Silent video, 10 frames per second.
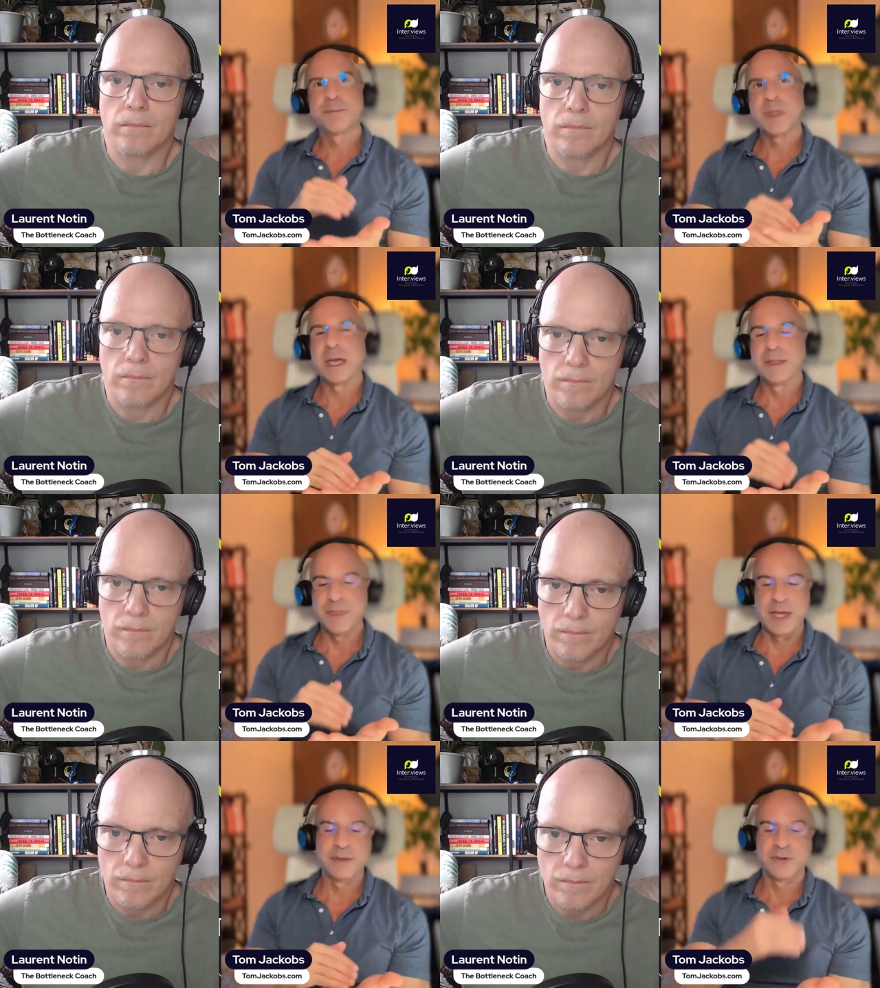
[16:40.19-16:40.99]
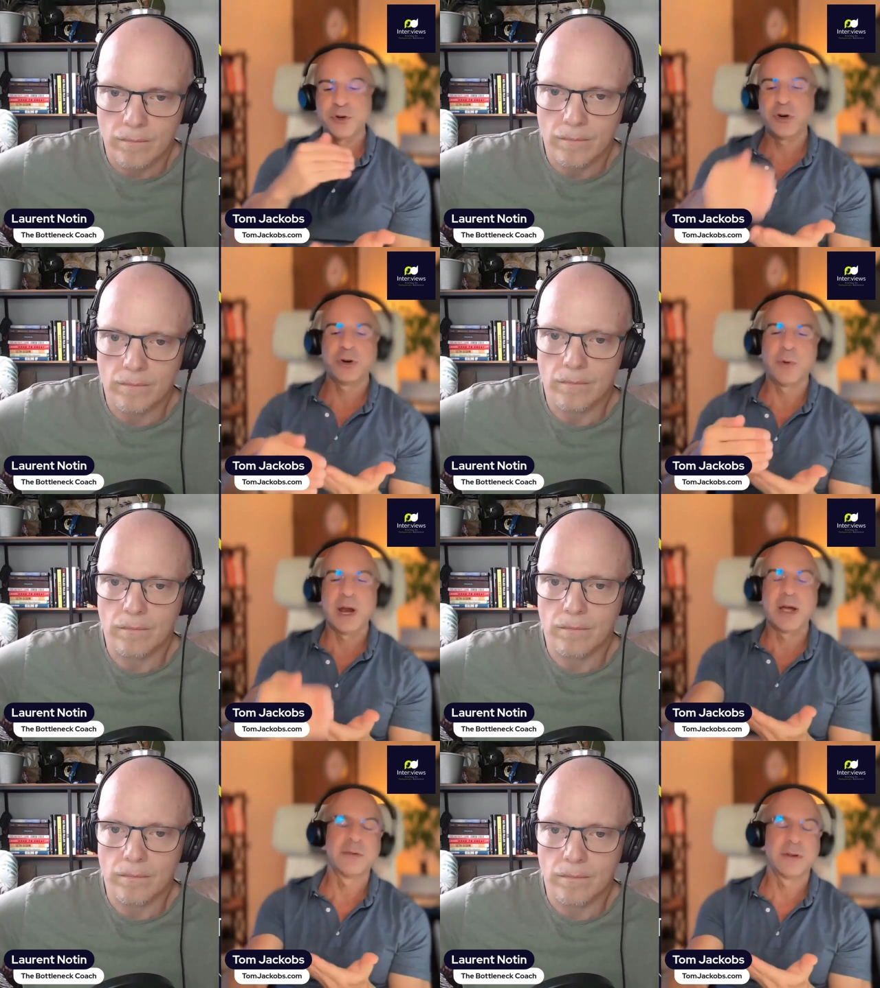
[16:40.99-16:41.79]
Speaker 1: And then the
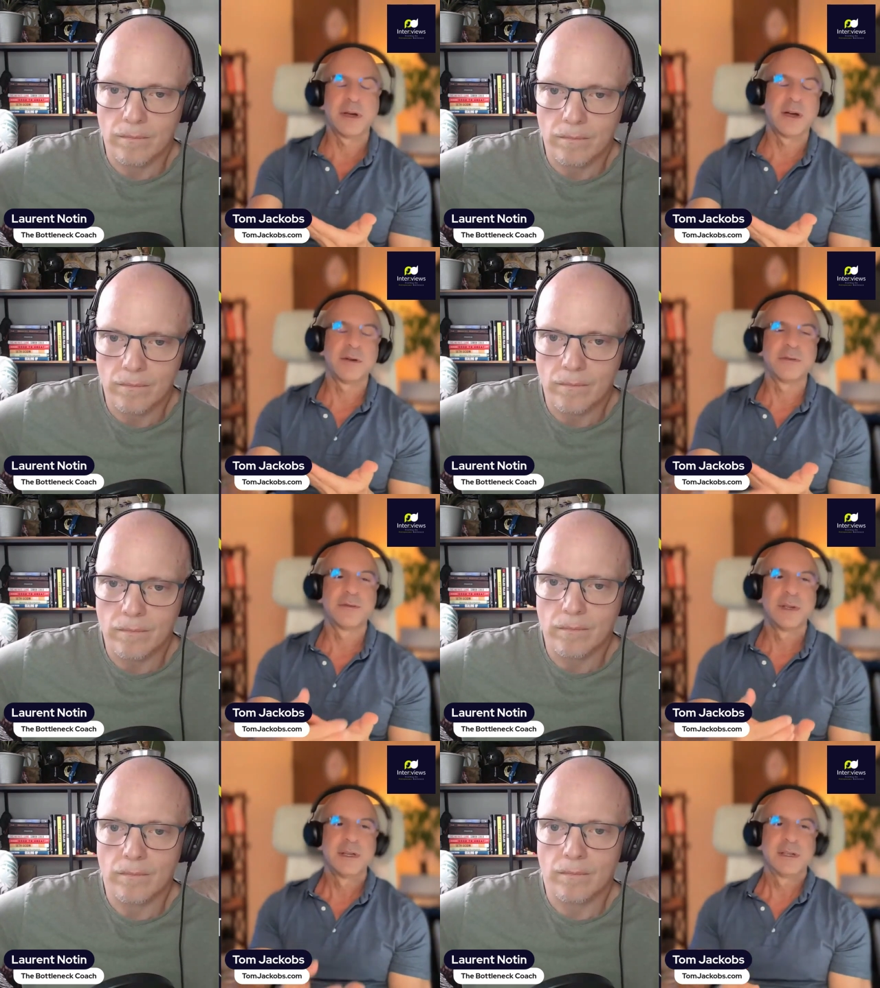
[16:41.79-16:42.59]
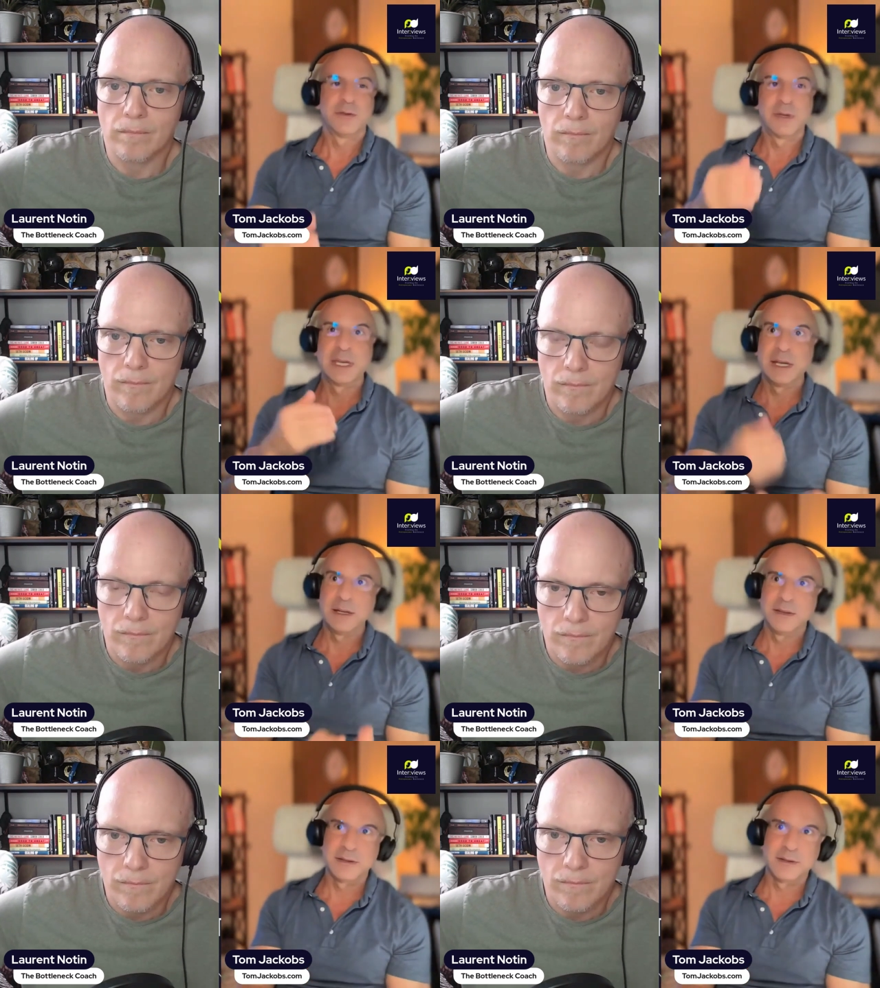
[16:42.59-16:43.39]
turnaround of you know getting
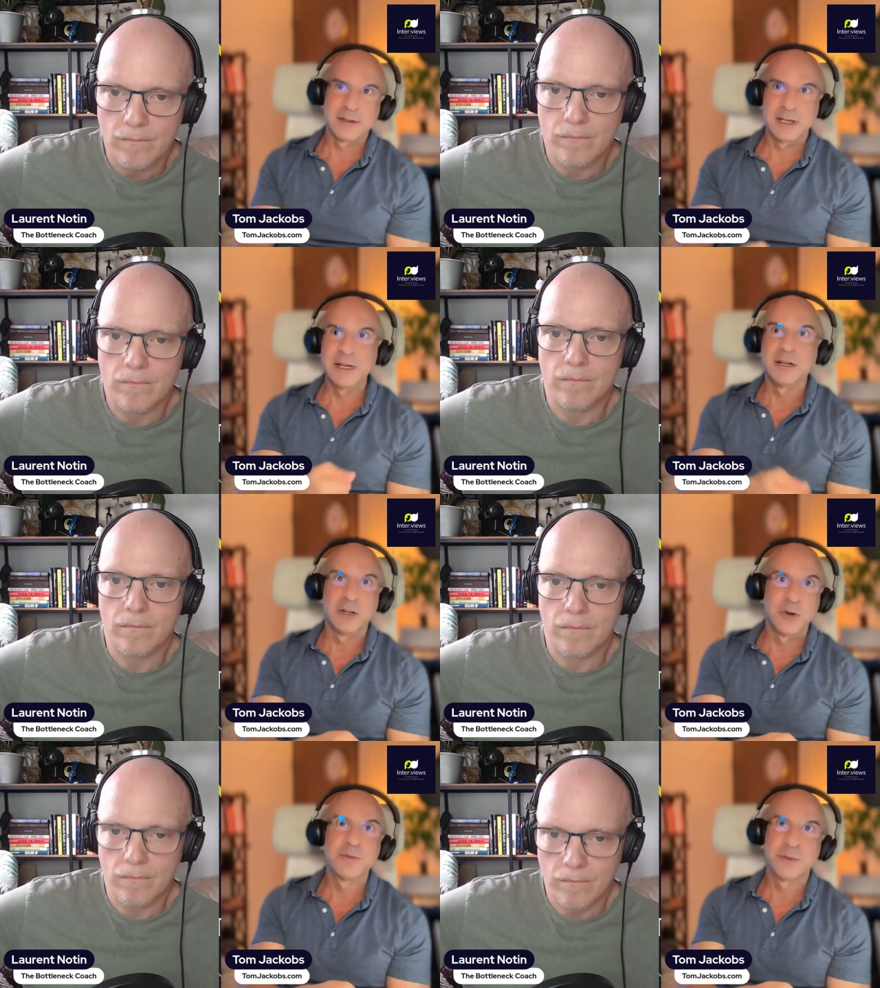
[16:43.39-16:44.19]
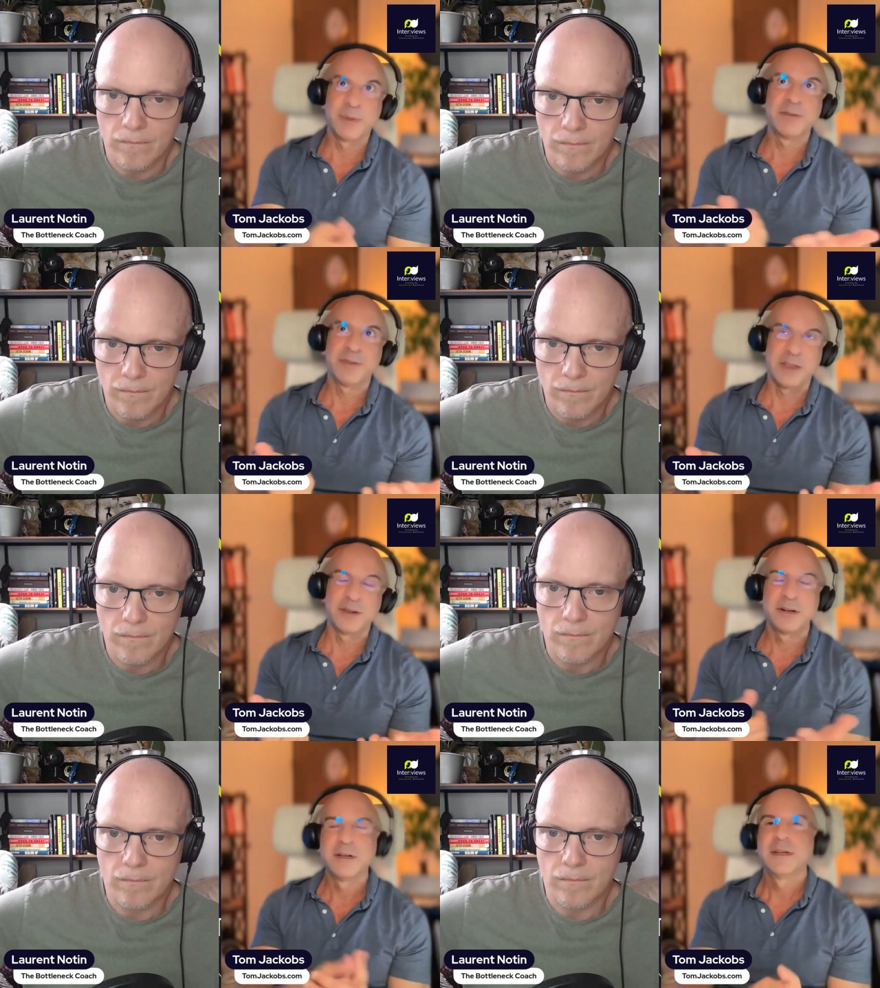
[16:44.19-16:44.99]
the getting a loan from my
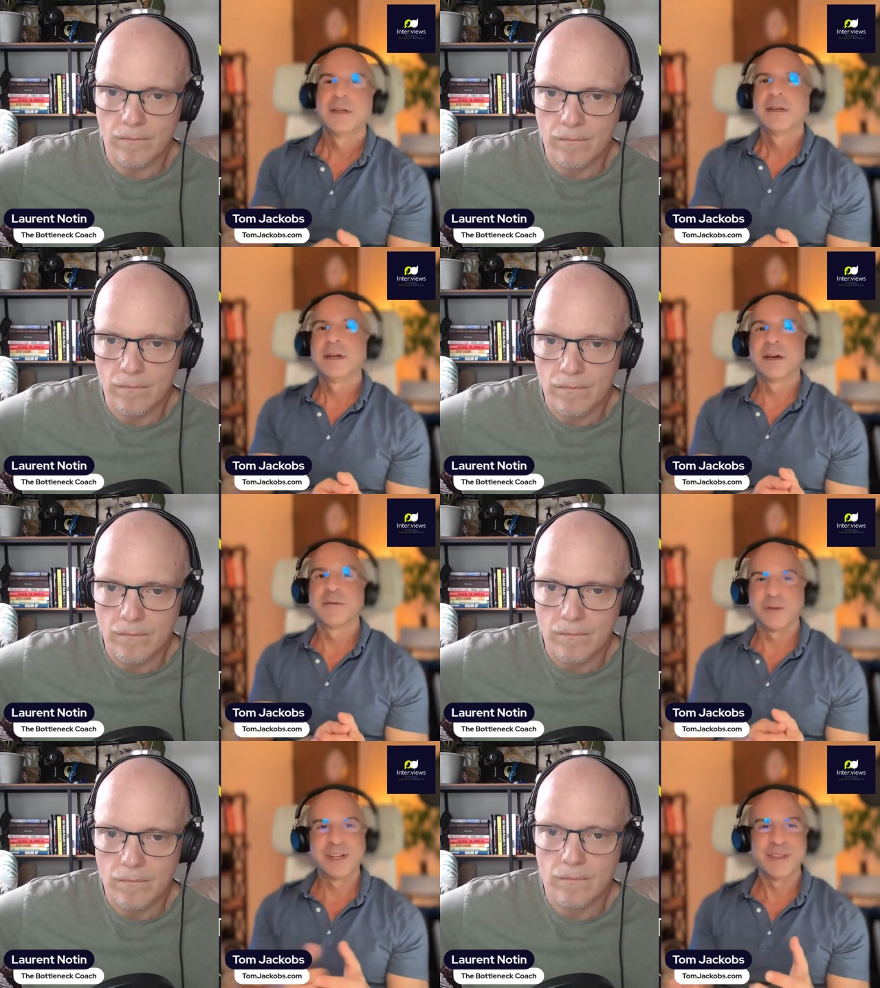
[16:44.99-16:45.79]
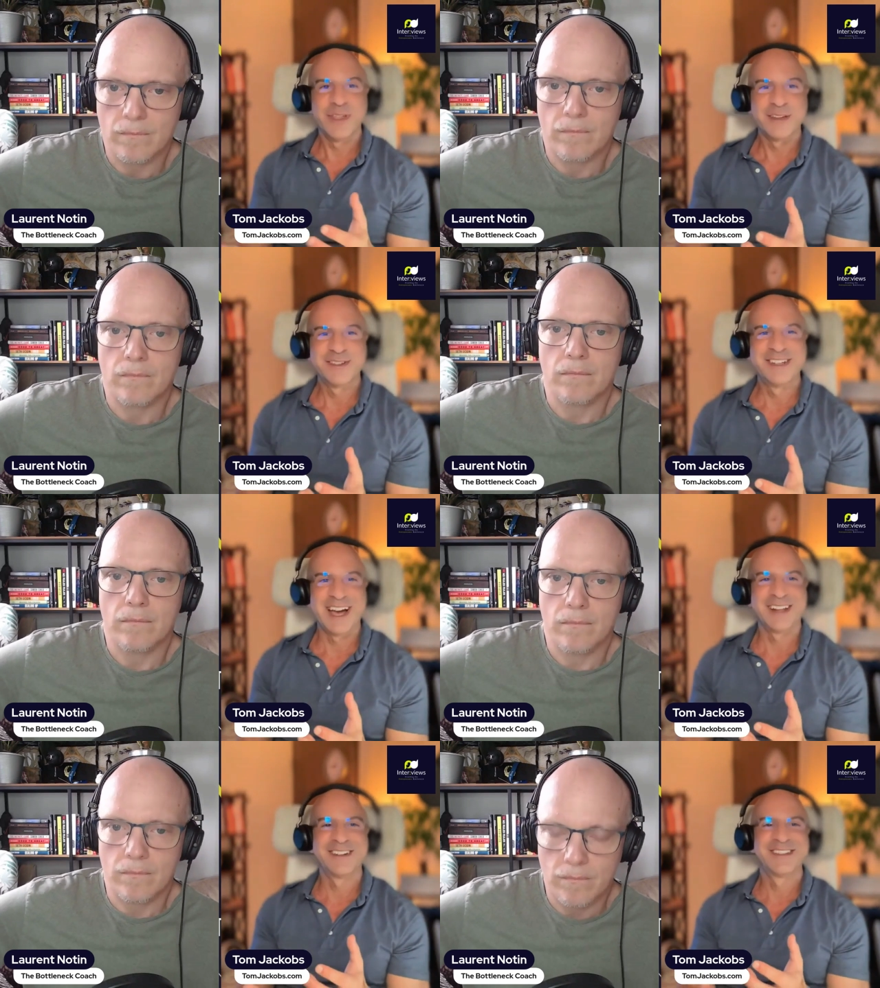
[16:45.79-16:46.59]
father uh, for ten thousand
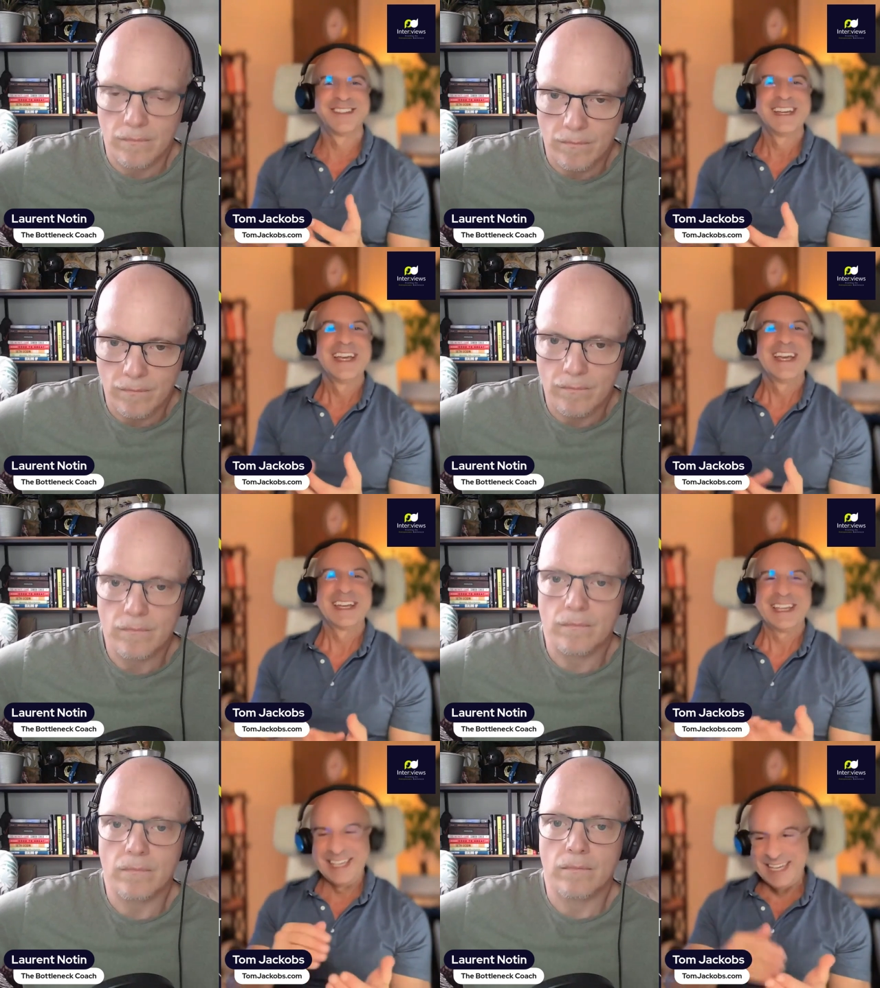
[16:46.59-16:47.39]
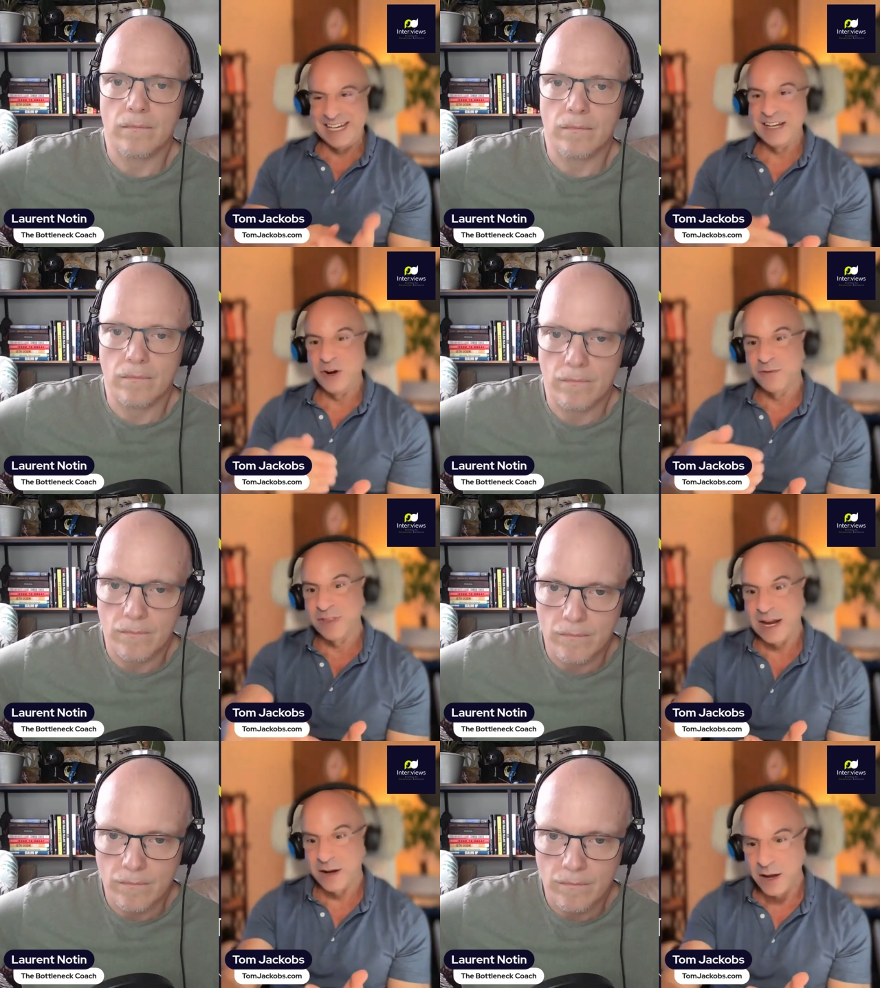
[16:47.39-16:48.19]
dollars getting over
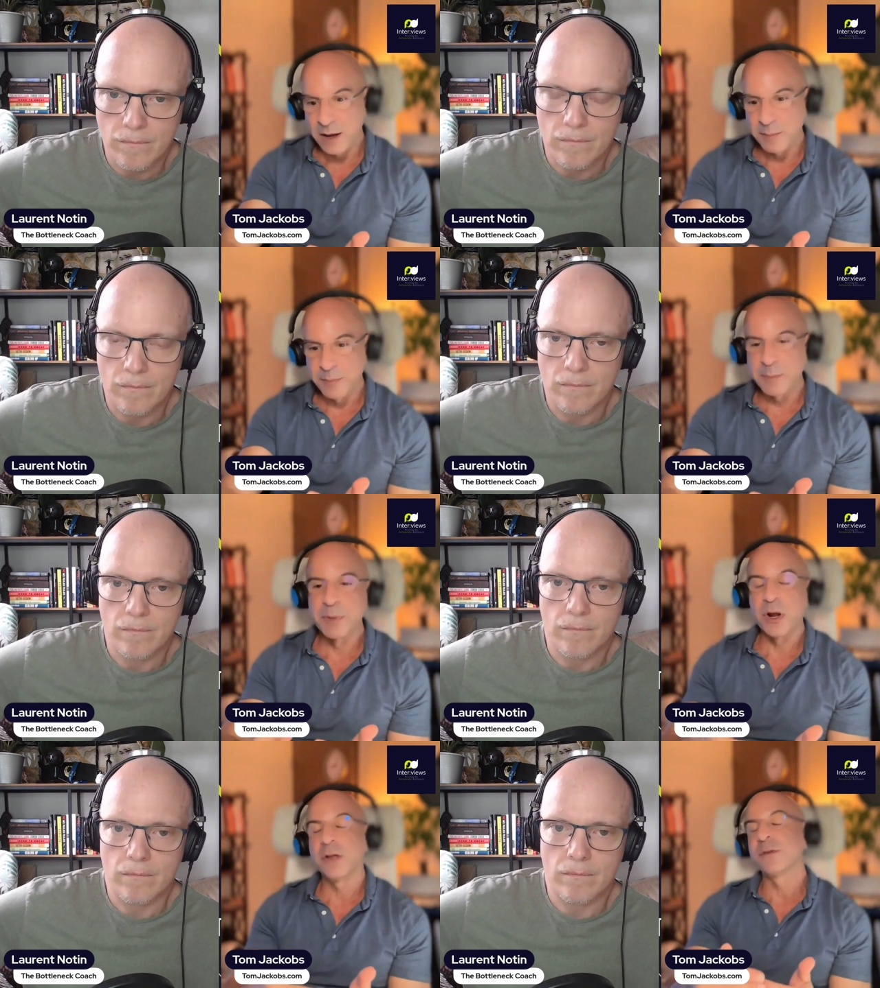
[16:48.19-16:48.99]
that hump, but also